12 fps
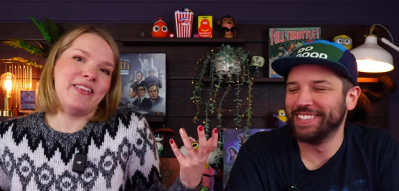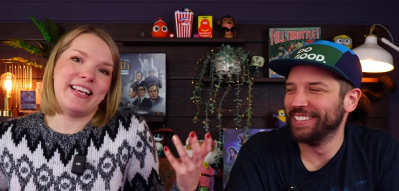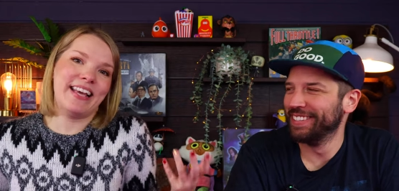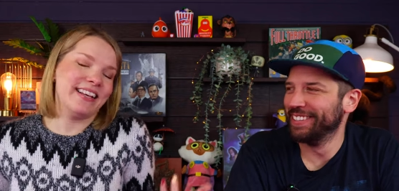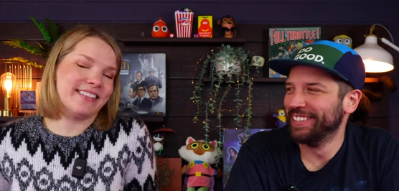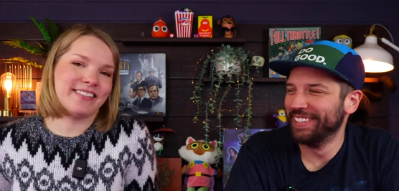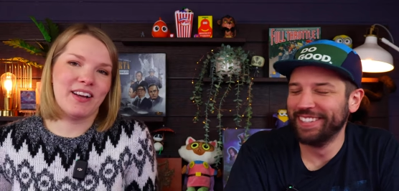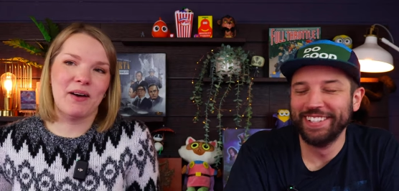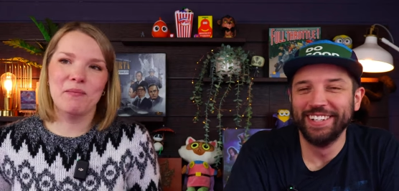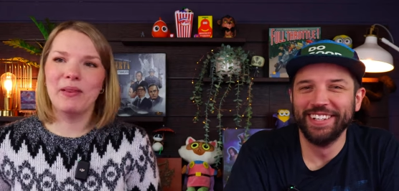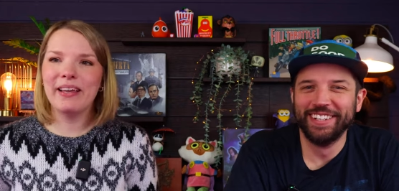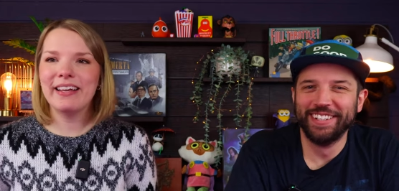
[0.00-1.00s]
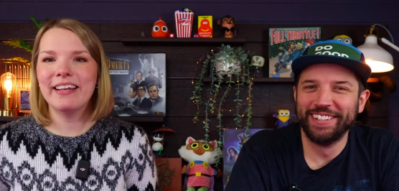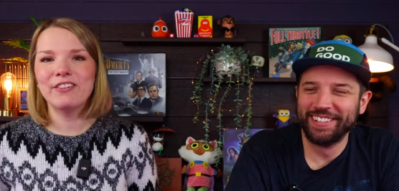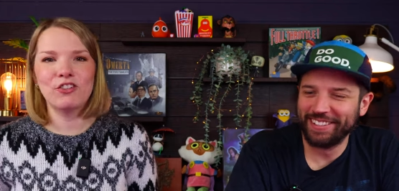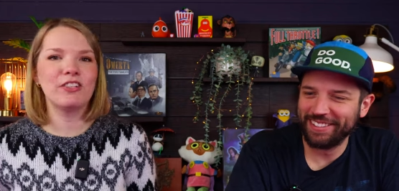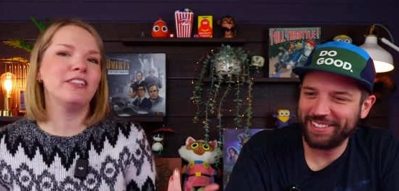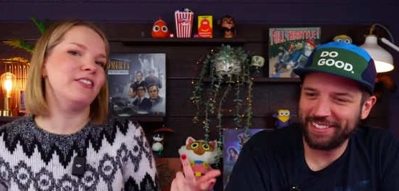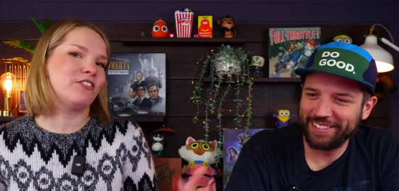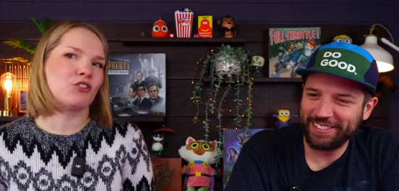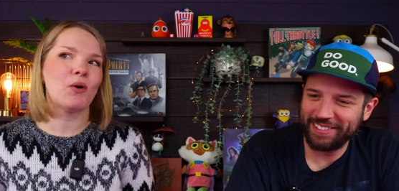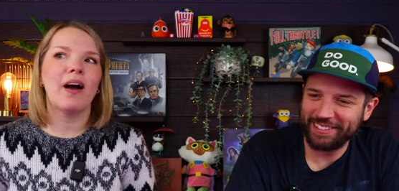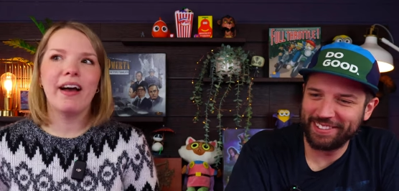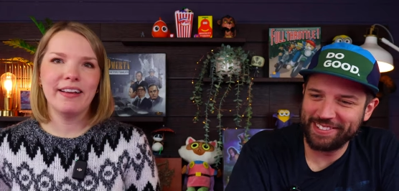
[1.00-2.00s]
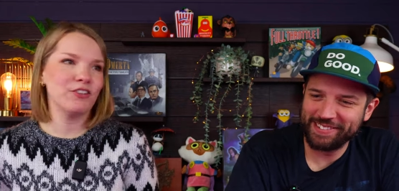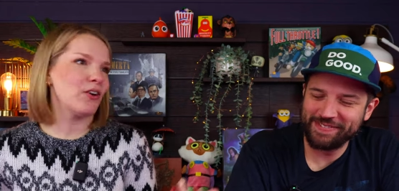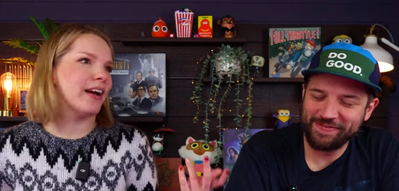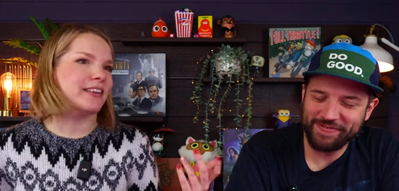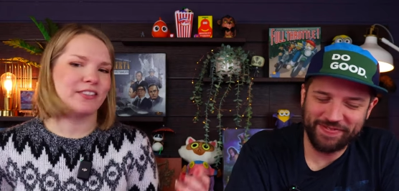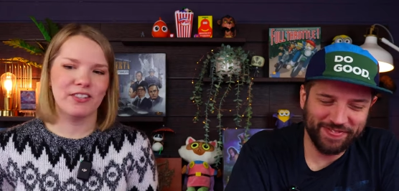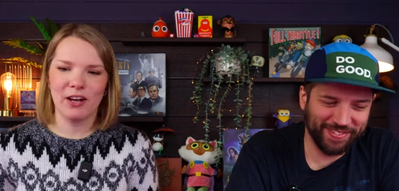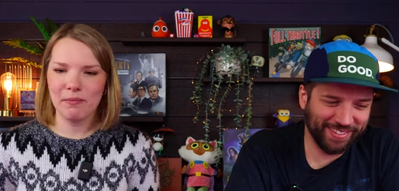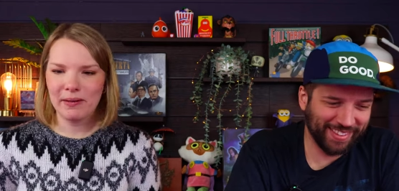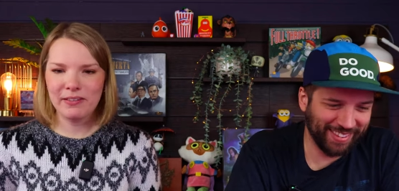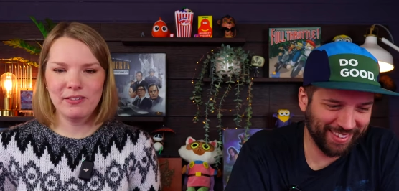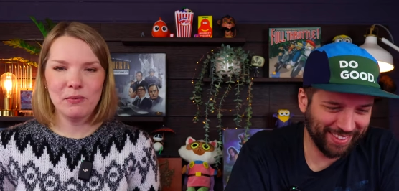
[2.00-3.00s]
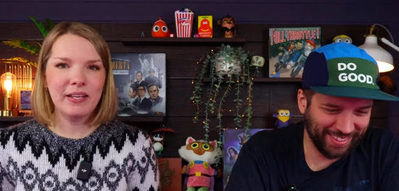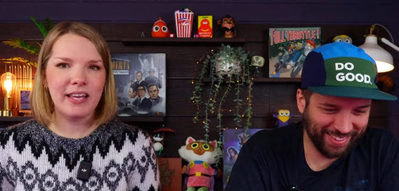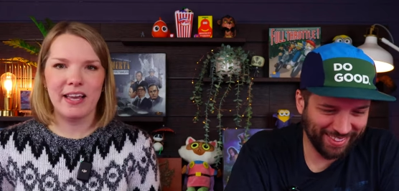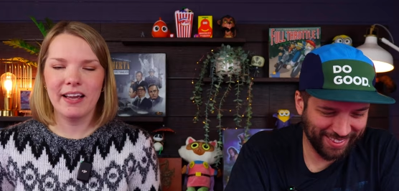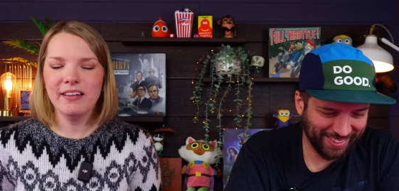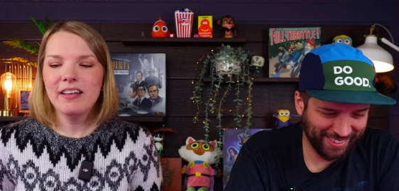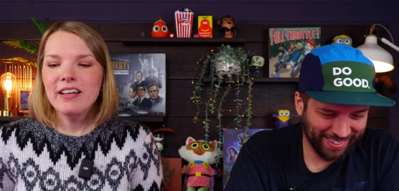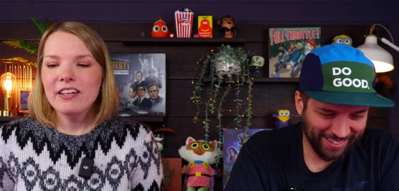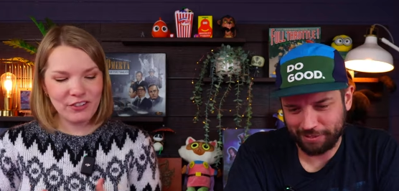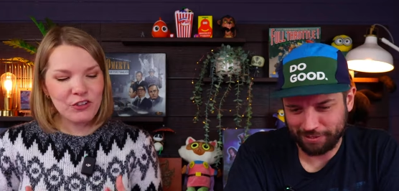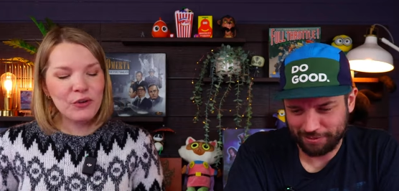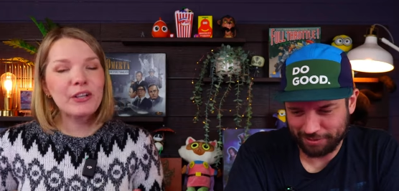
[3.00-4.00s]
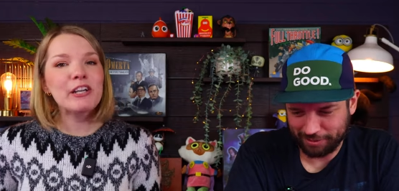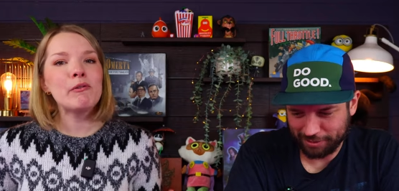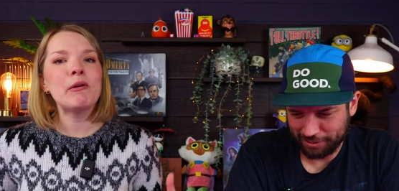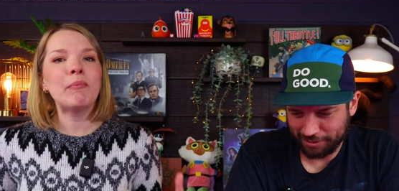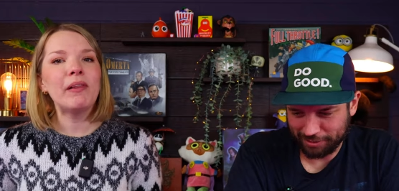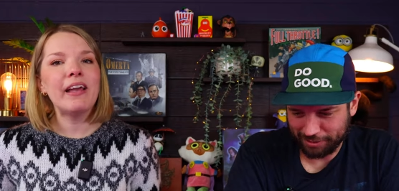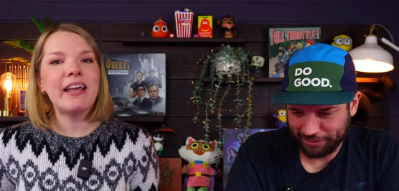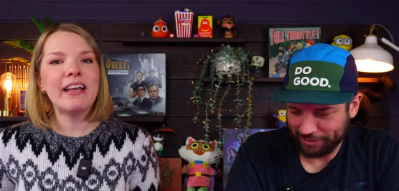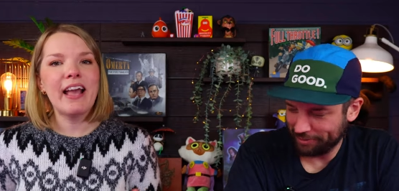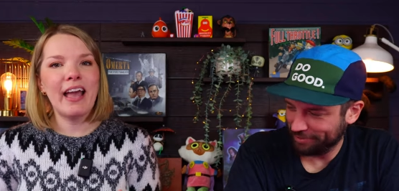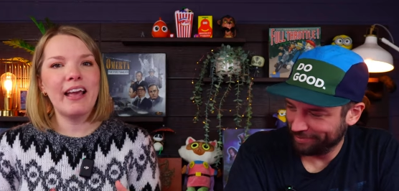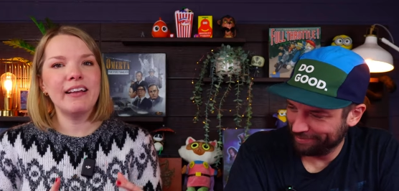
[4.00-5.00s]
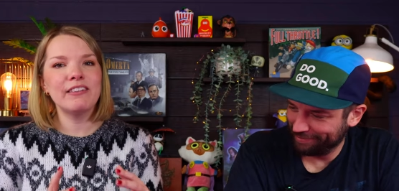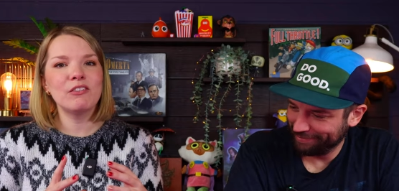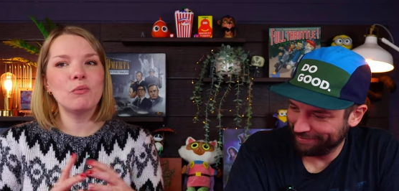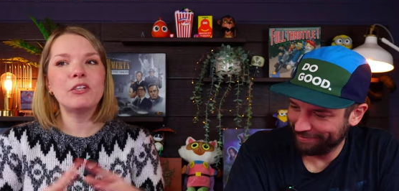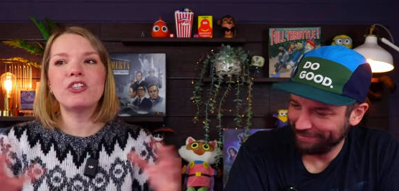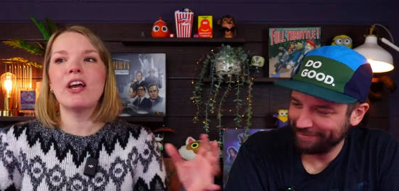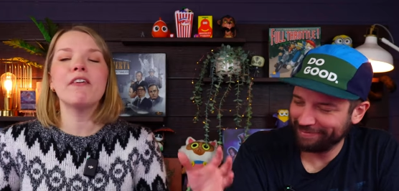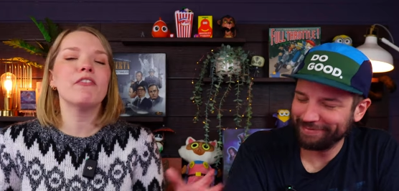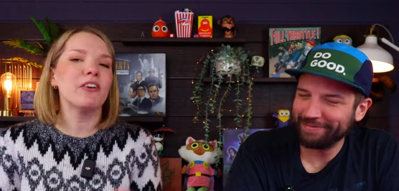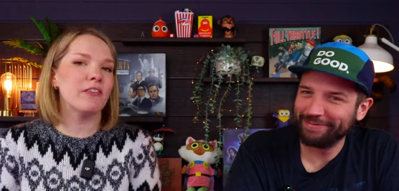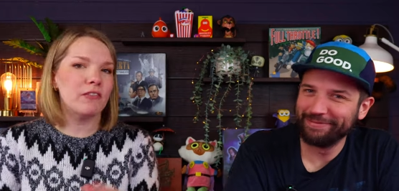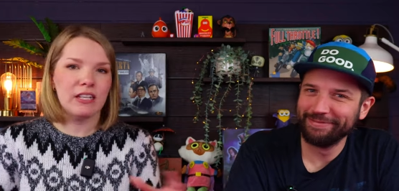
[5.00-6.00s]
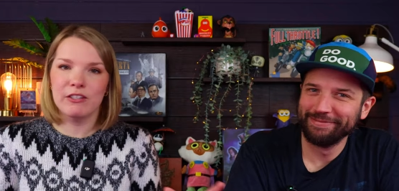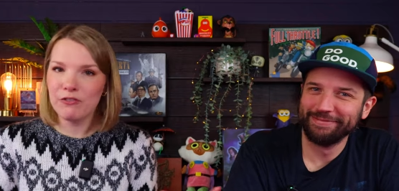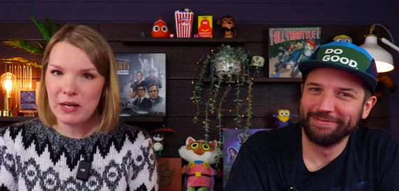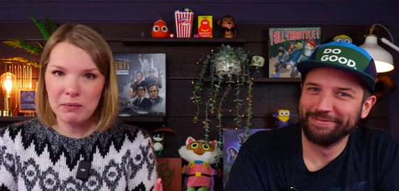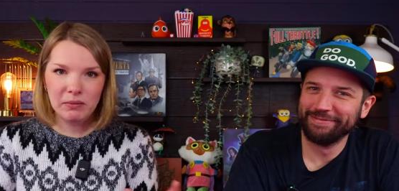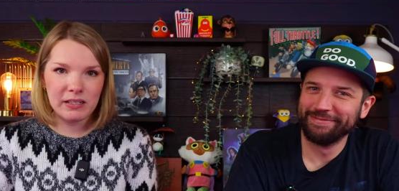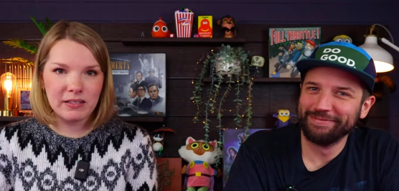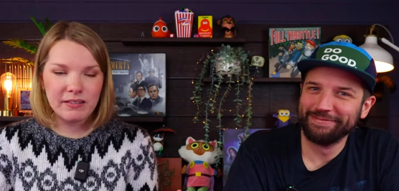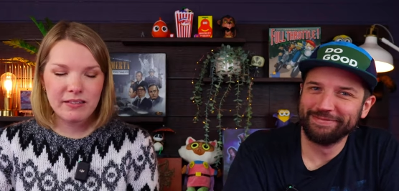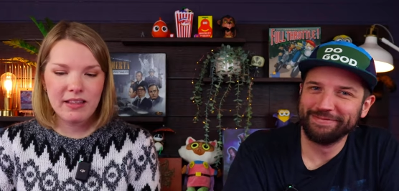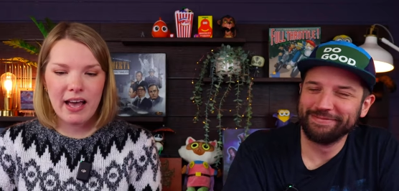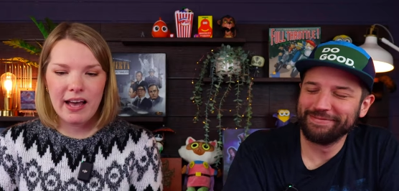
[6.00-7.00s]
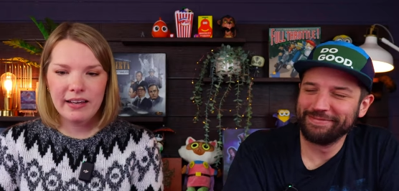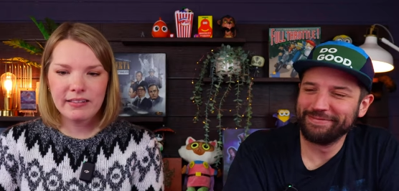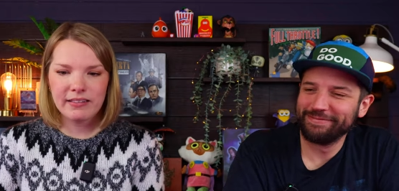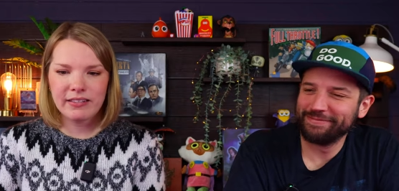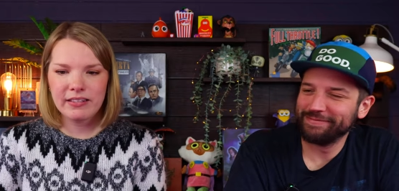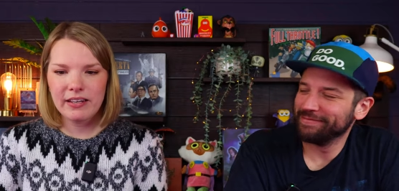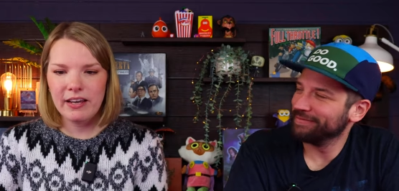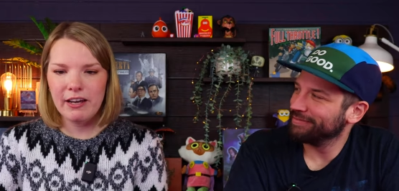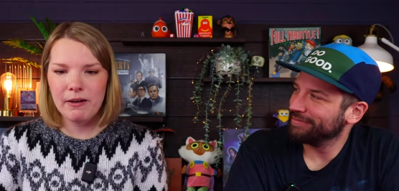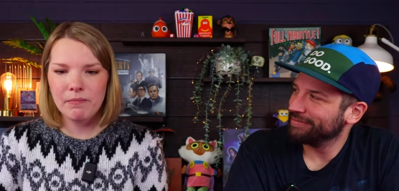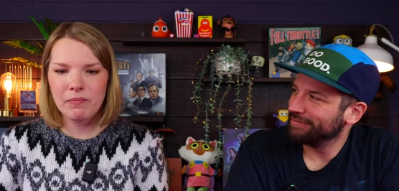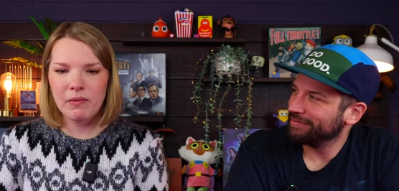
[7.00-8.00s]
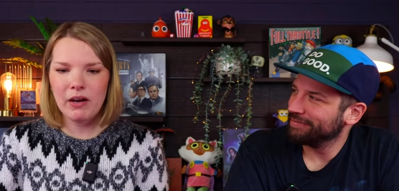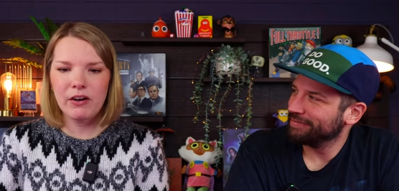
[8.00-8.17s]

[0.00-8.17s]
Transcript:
Speaker 1: we can't stop. Like it try try to stop us. We can't. So you're going to be playing as whichever of these families that um,